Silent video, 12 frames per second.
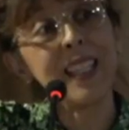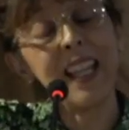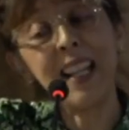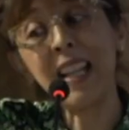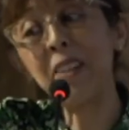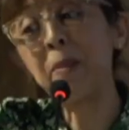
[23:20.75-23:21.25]

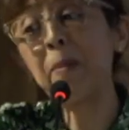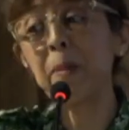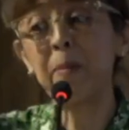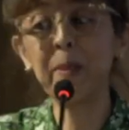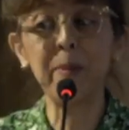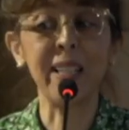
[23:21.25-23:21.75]
And I
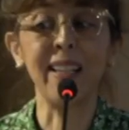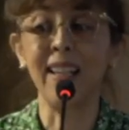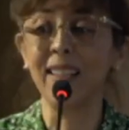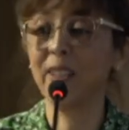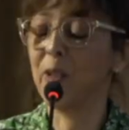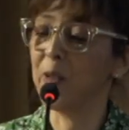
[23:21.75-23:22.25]
remember being
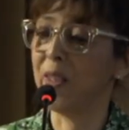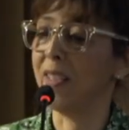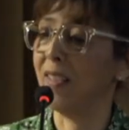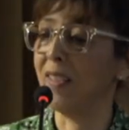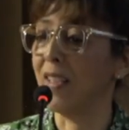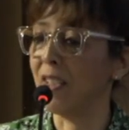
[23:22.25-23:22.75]
like, oh,
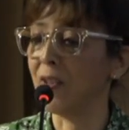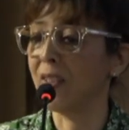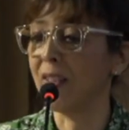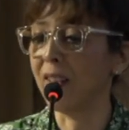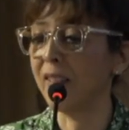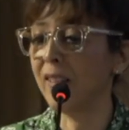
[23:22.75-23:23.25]
this is
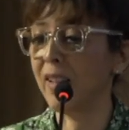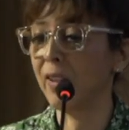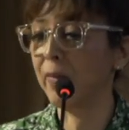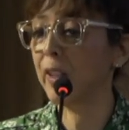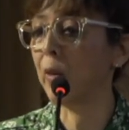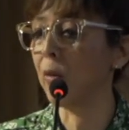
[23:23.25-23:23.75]
interesting. It's kind
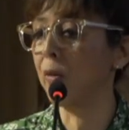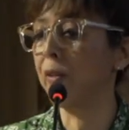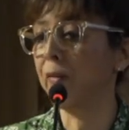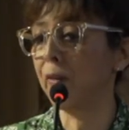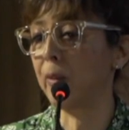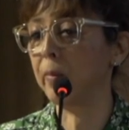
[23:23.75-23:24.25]
of, it calls
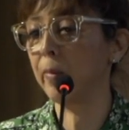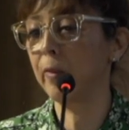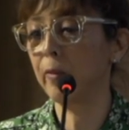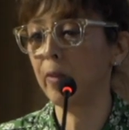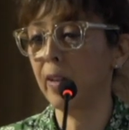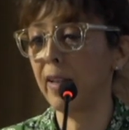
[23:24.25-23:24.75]
from,
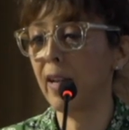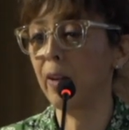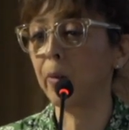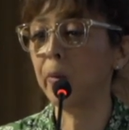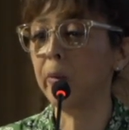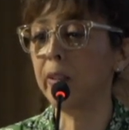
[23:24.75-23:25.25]
for an
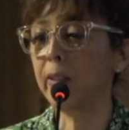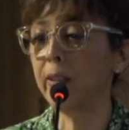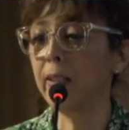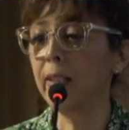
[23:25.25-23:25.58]
artwork.